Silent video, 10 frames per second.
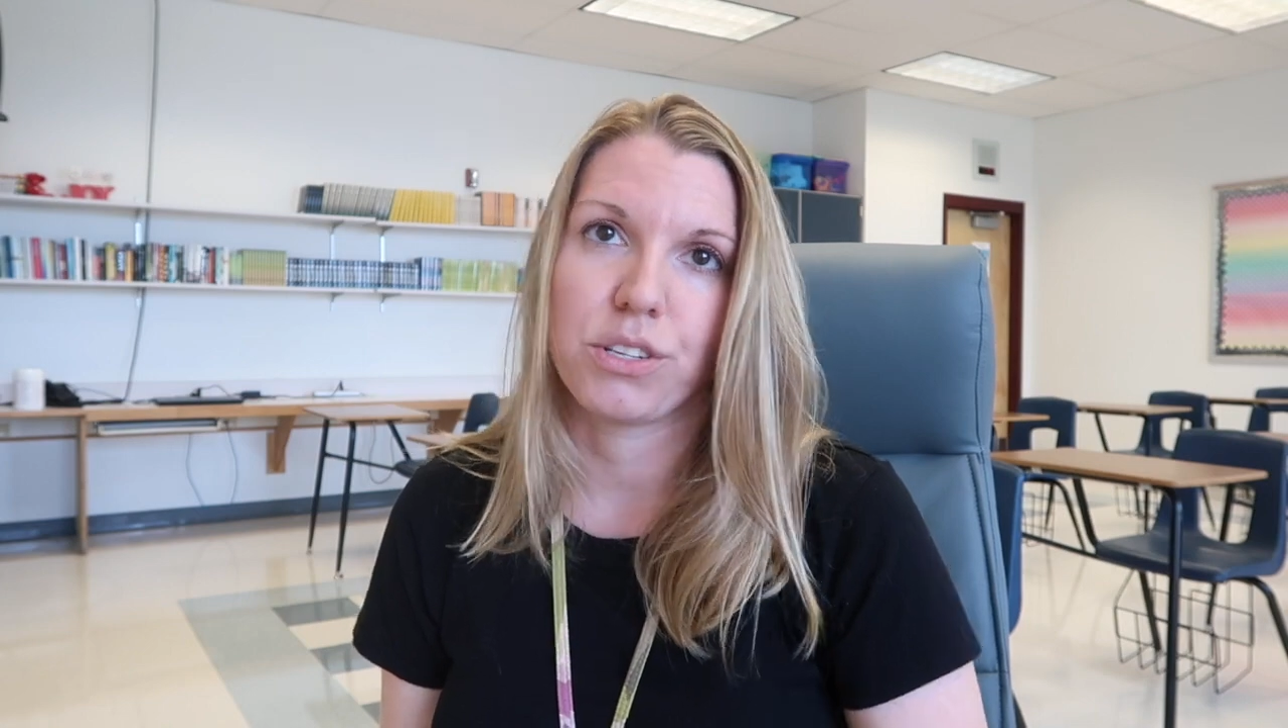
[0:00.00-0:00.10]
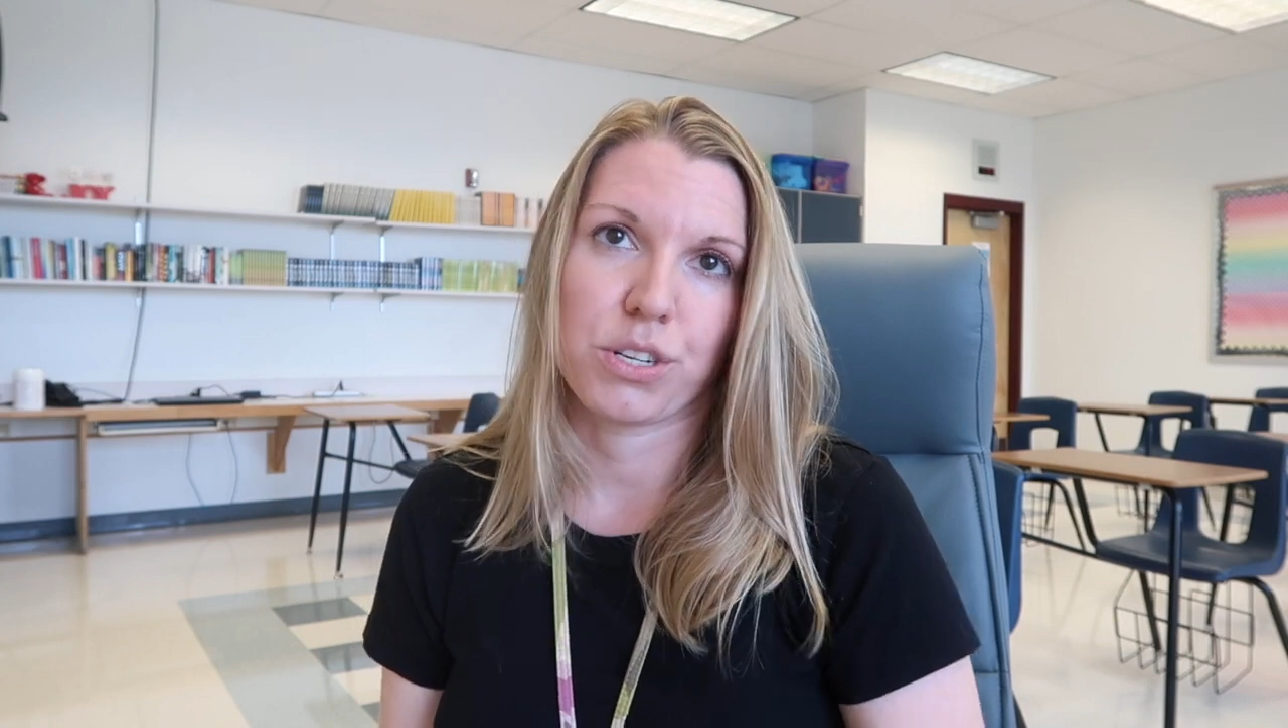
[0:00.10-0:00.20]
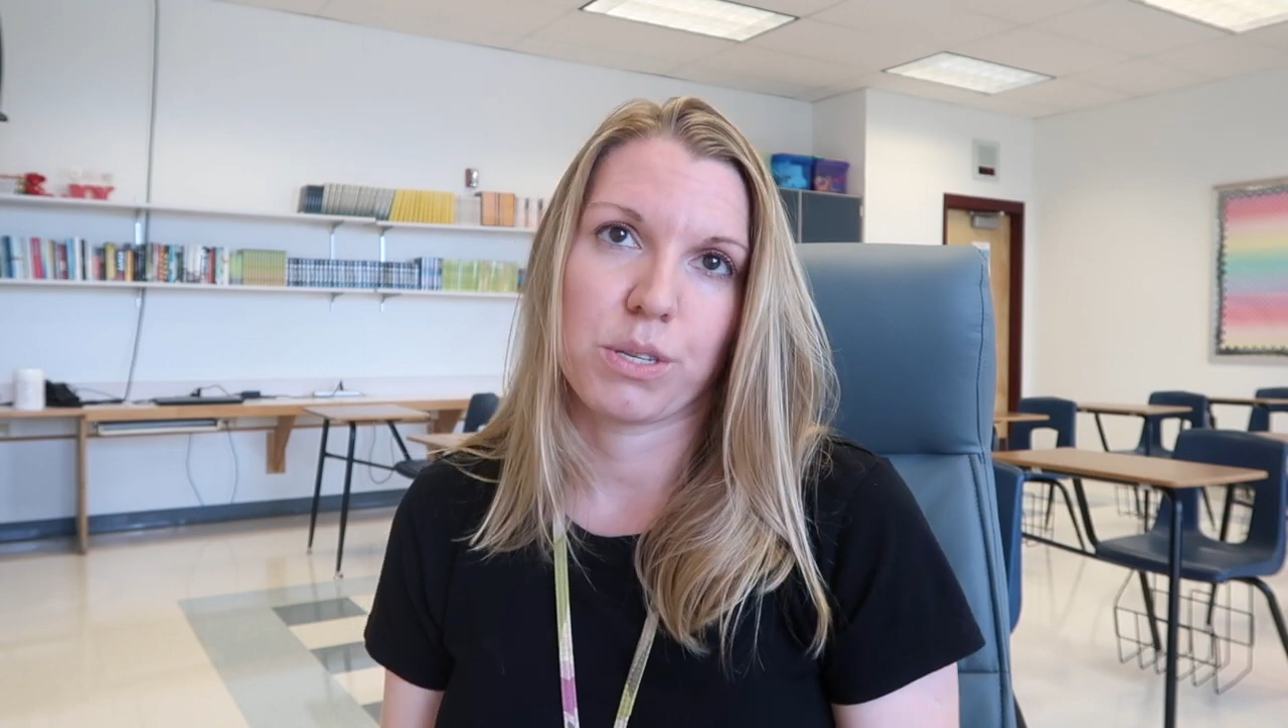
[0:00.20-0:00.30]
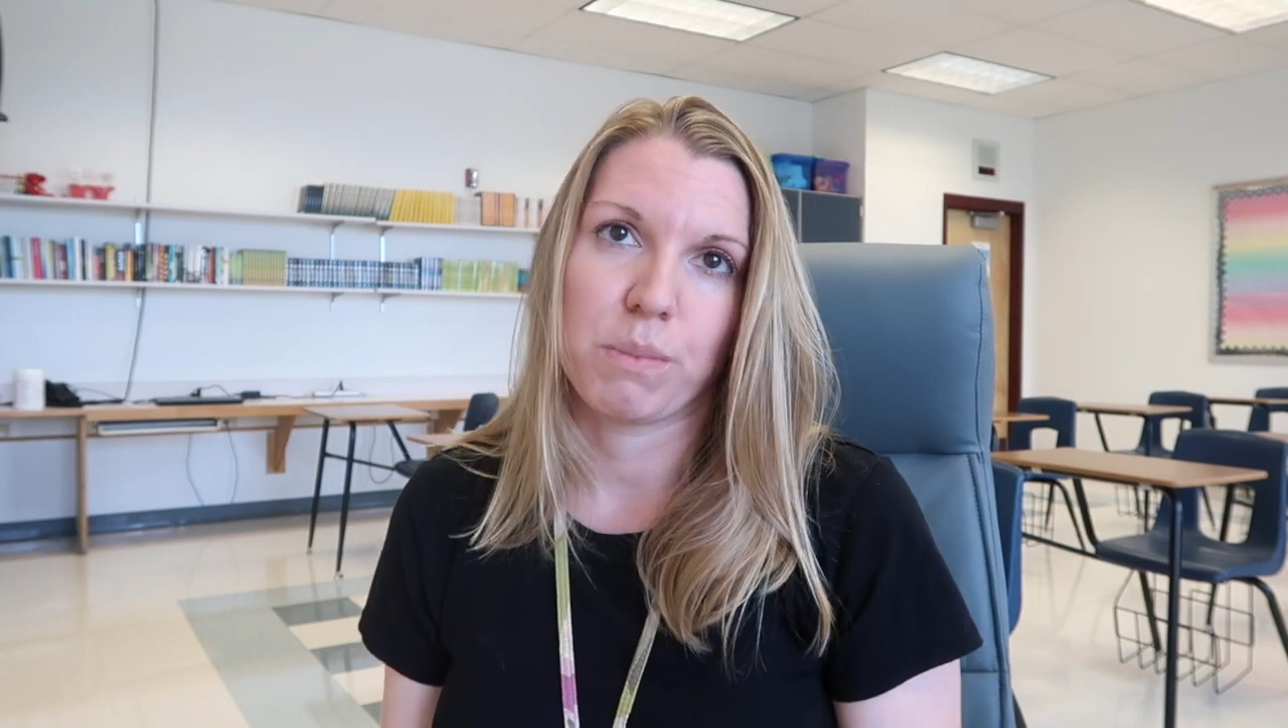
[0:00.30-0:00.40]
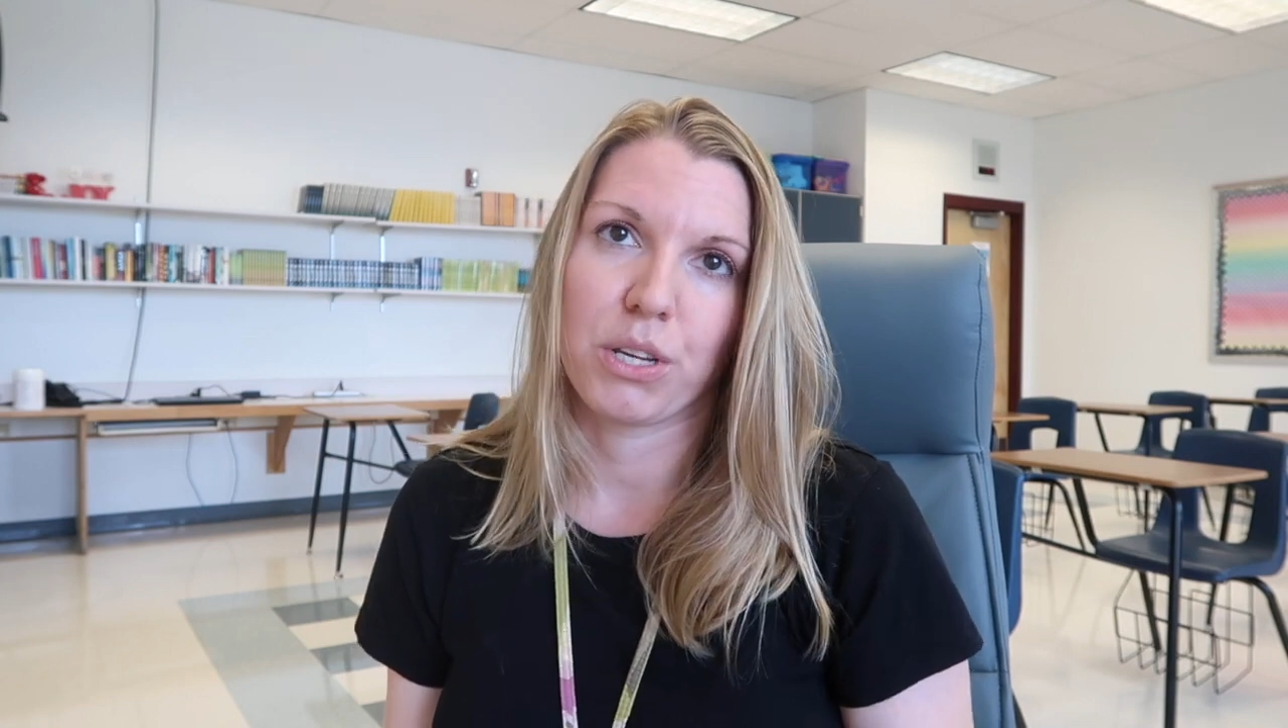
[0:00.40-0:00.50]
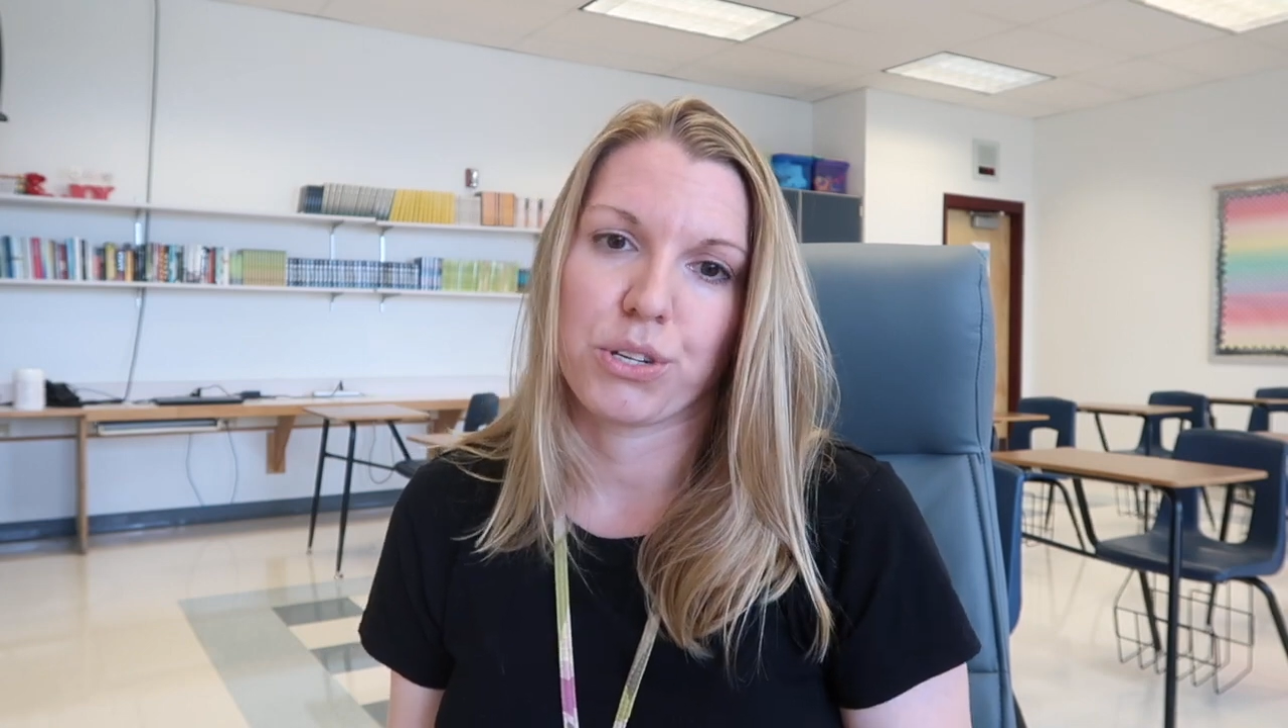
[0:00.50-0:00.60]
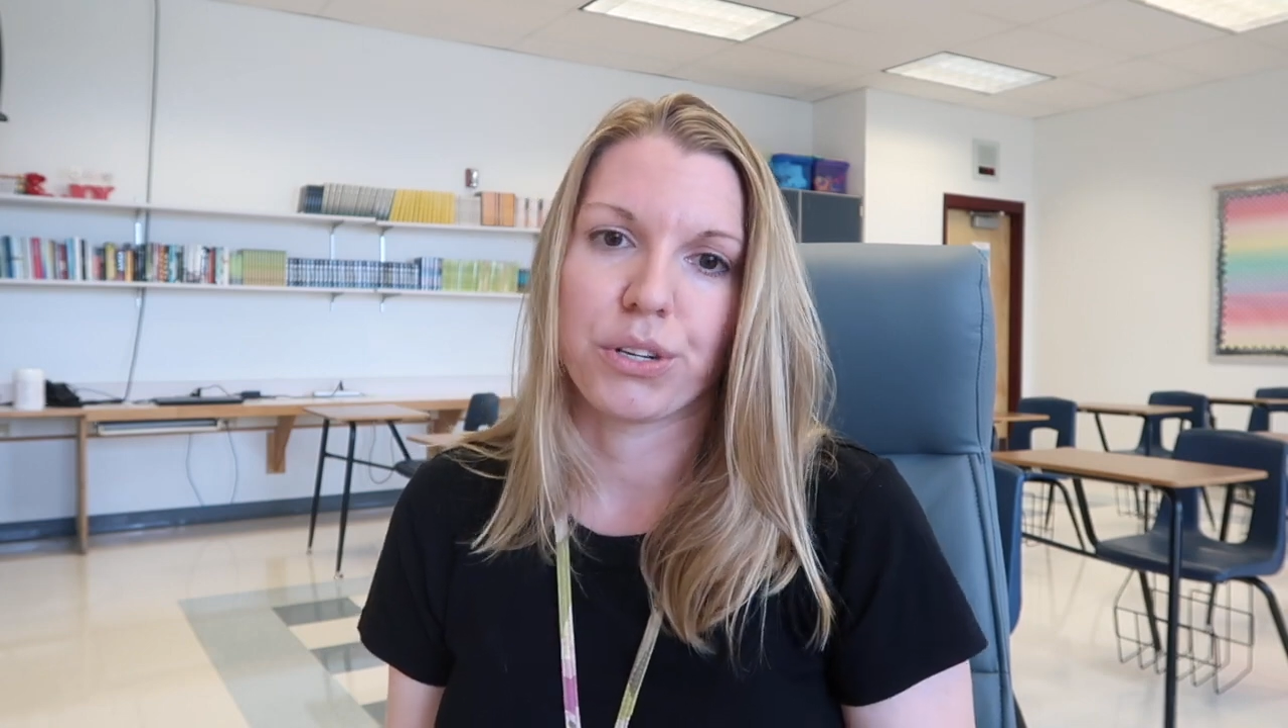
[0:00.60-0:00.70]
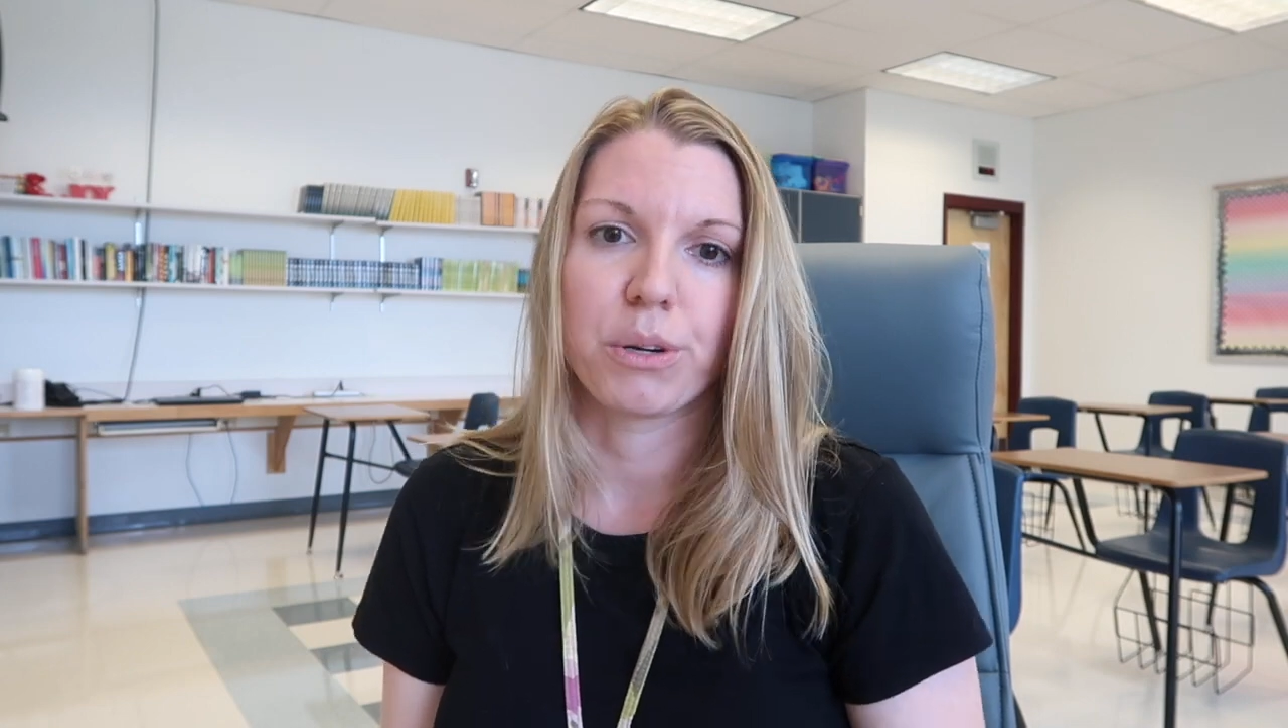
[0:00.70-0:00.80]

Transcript: and just make sure